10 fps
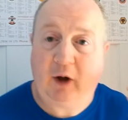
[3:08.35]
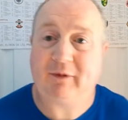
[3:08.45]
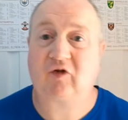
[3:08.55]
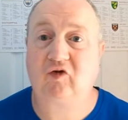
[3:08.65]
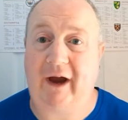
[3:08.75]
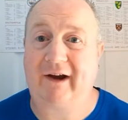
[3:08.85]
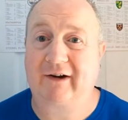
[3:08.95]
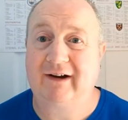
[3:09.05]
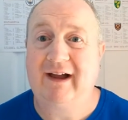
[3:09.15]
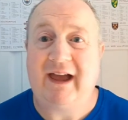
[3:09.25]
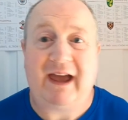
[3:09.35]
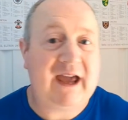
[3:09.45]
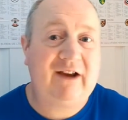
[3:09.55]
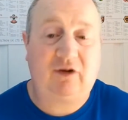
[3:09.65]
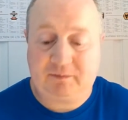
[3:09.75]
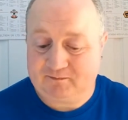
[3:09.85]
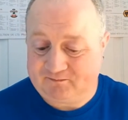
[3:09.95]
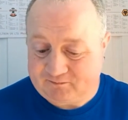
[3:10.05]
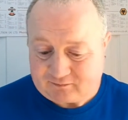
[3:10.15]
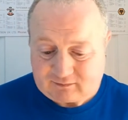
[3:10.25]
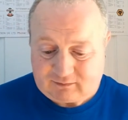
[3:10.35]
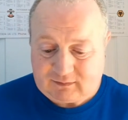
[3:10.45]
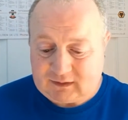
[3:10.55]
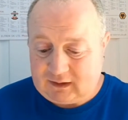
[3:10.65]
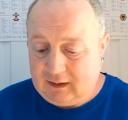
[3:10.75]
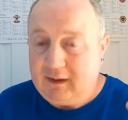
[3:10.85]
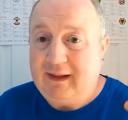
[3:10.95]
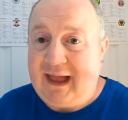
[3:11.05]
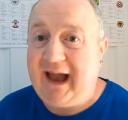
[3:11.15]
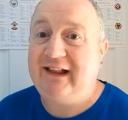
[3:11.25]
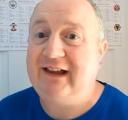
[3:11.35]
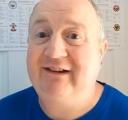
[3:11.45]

striker. He's highly